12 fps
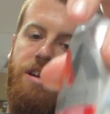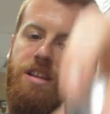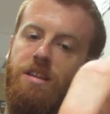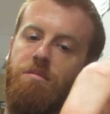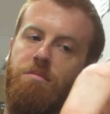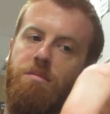
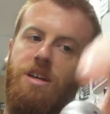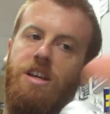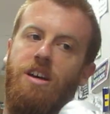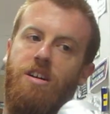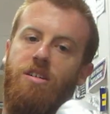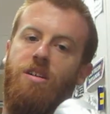the
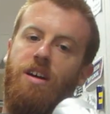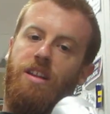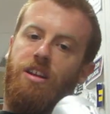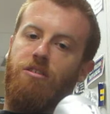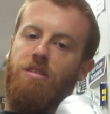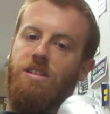Mio and the
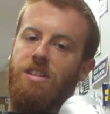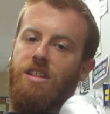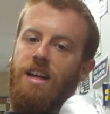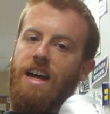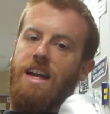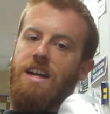Crystal
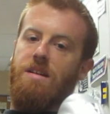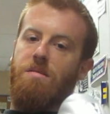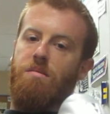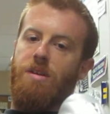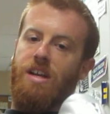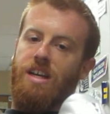Light
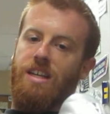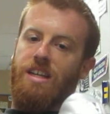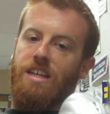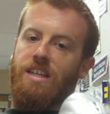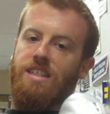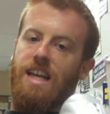being the
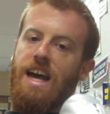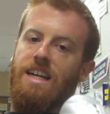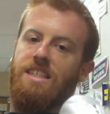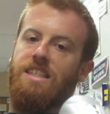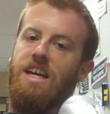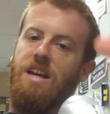exact
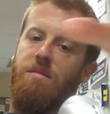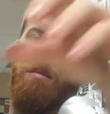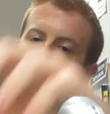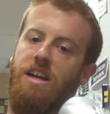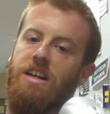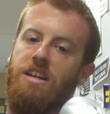same,
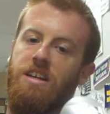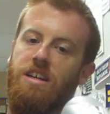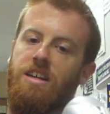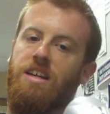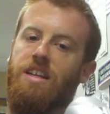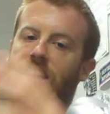like
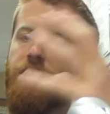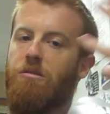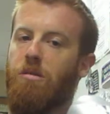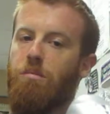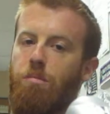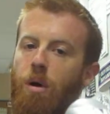they were
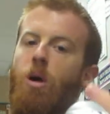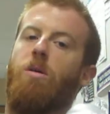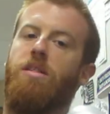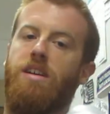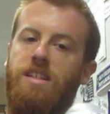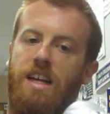
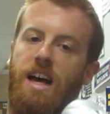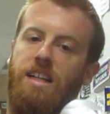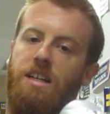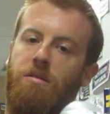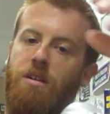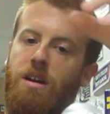both
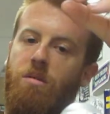exactly what I